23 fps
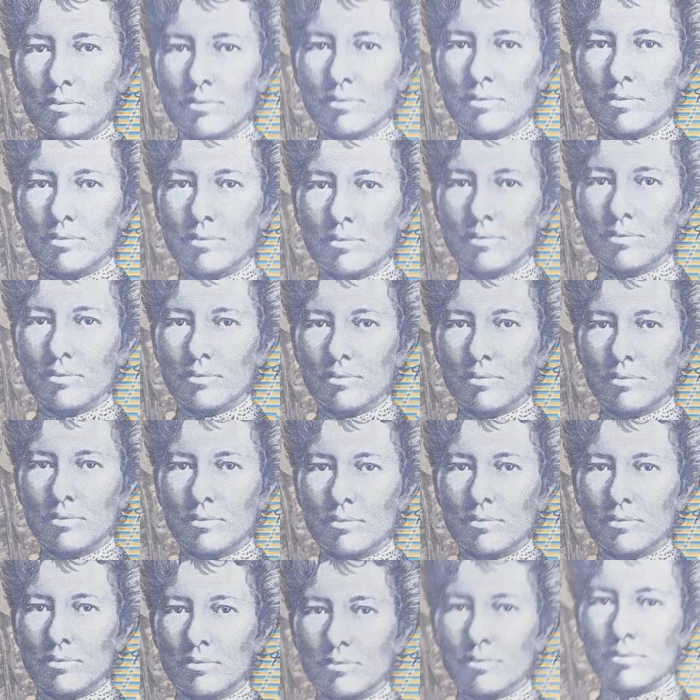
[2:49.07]
So
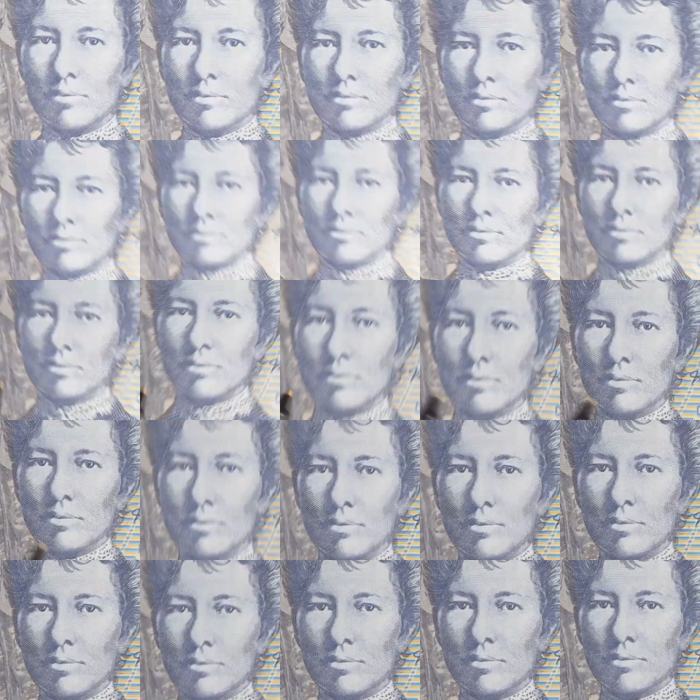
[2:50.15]
as you can see,
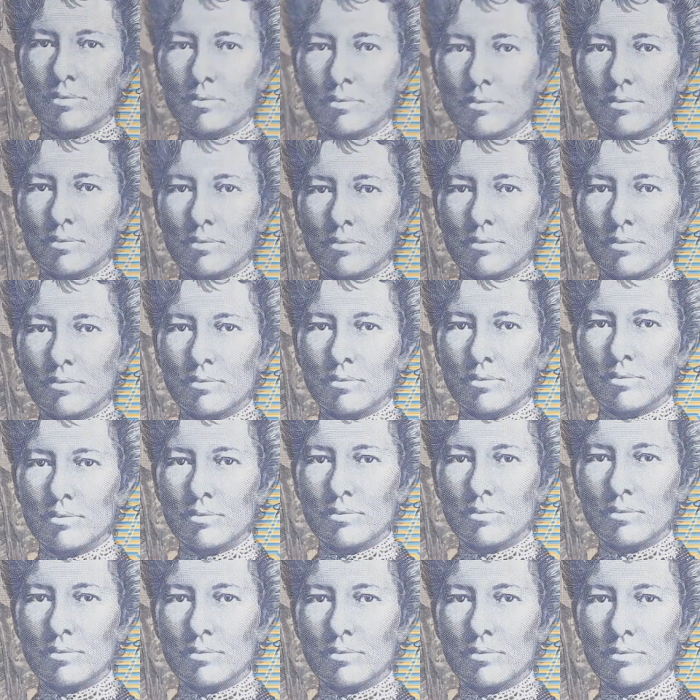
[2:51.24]
it actually has a
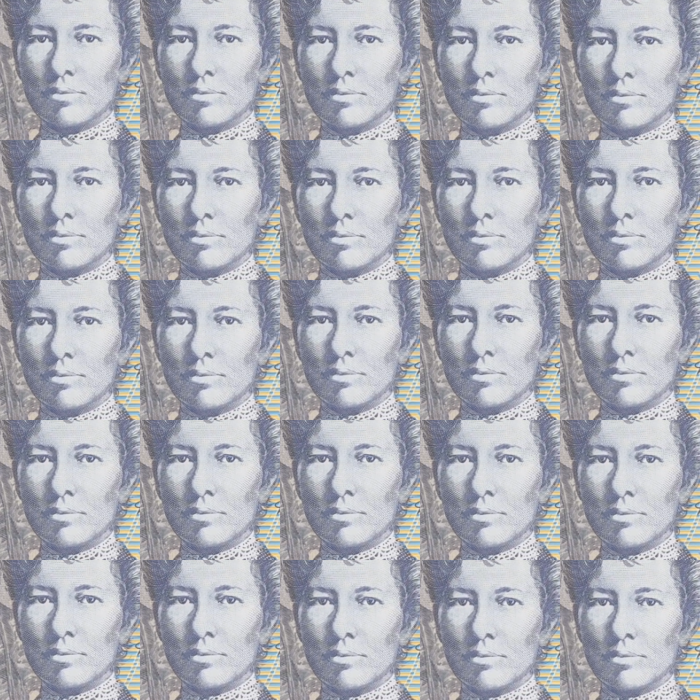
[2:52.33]
name down here.
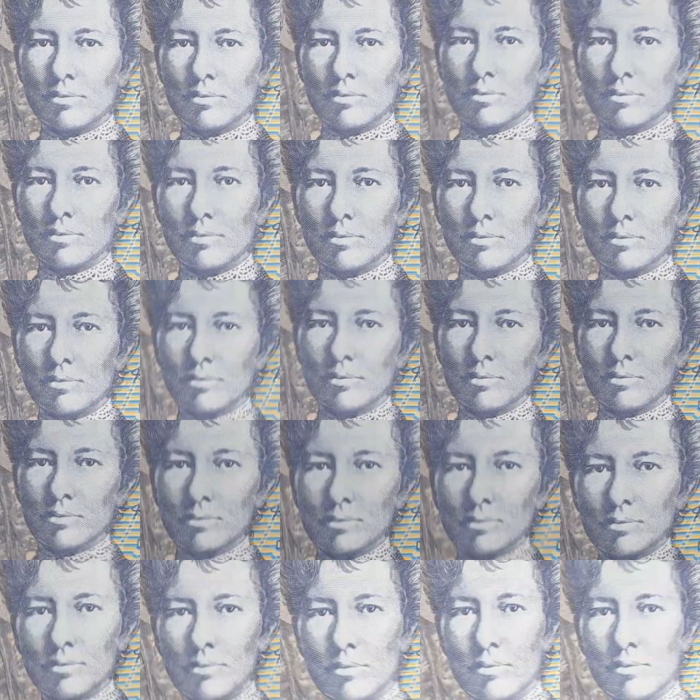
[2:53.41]
So
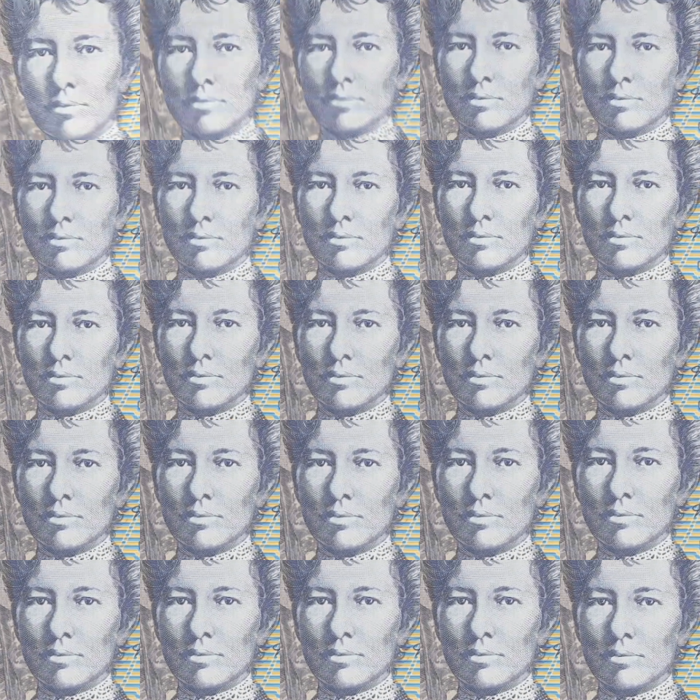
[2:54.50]
2002
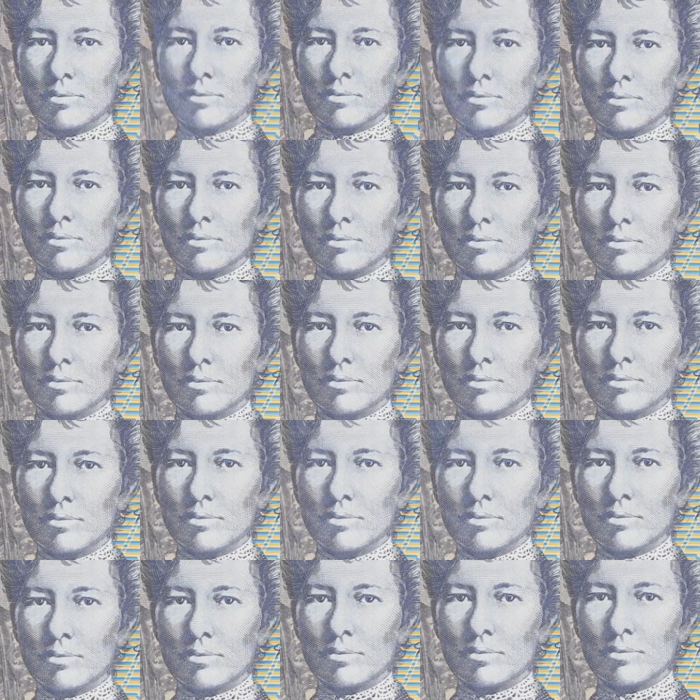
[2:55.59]
onwards, they actually had the
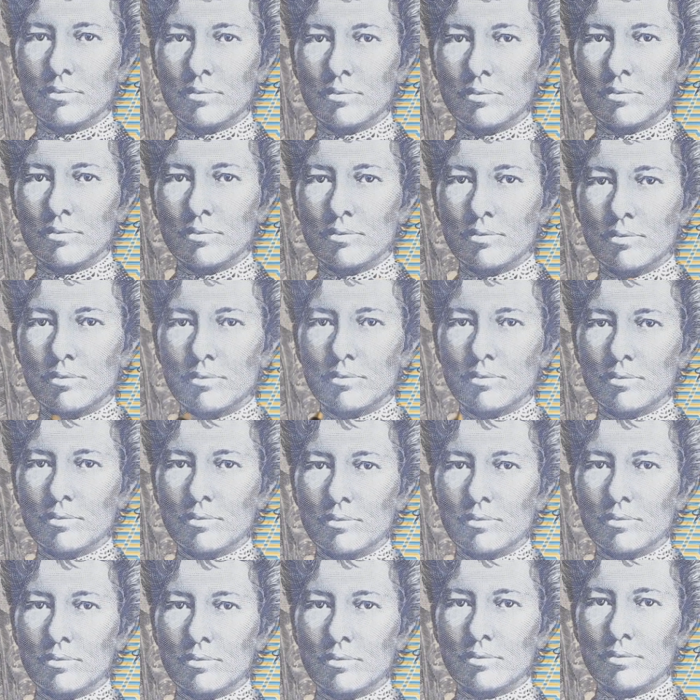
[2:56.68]
name. Before
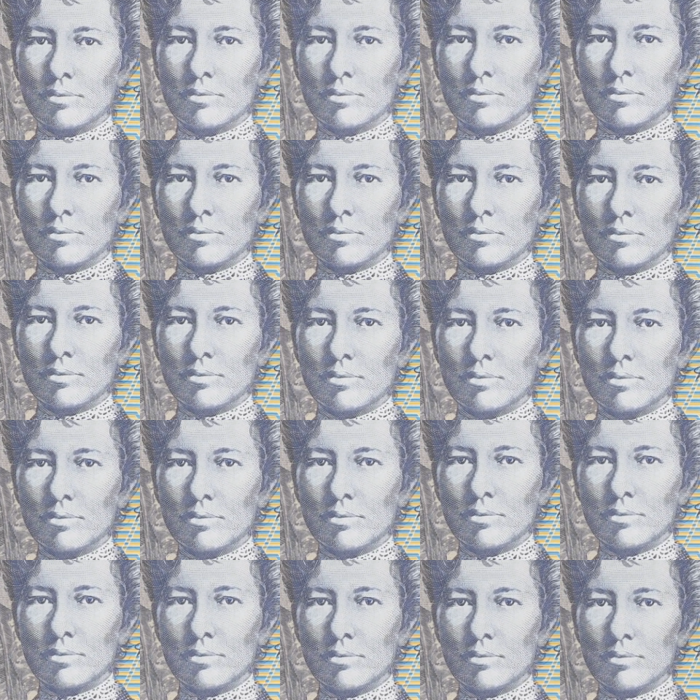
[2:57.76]
2002, they
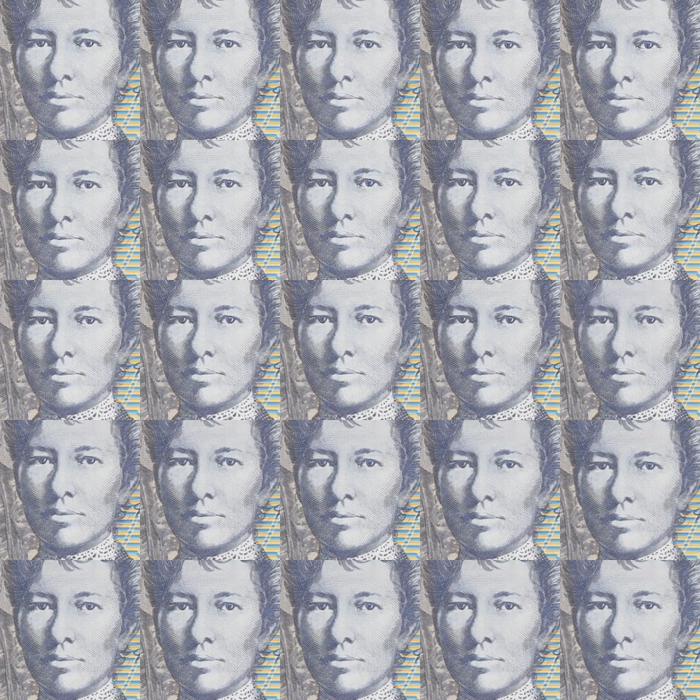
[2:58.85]
actually did not have
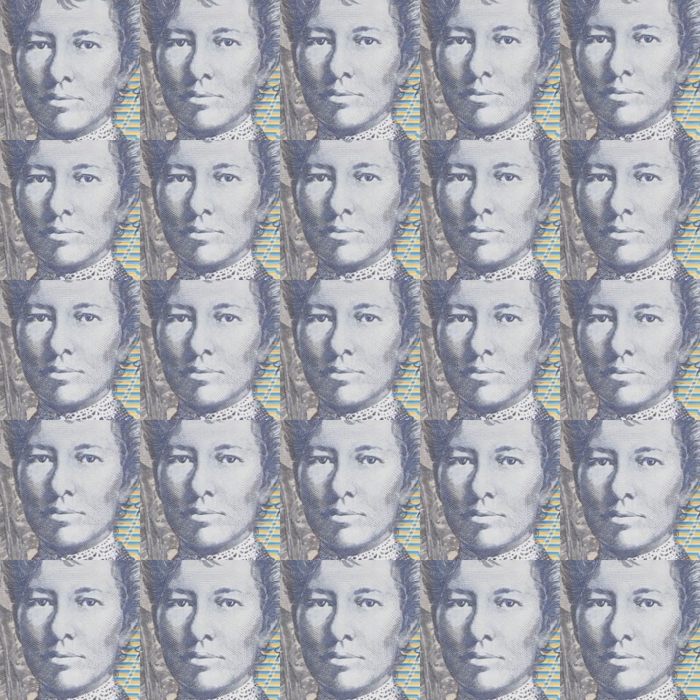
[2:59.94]
any name of
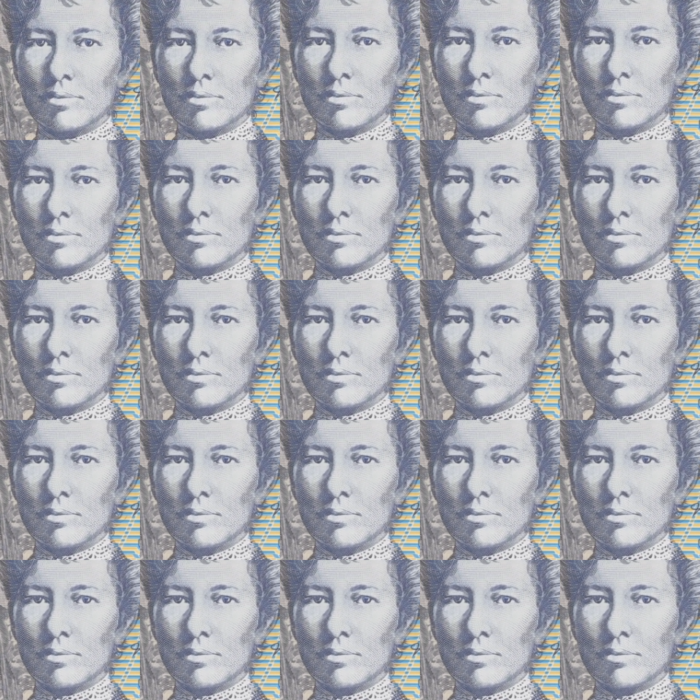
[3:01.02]
who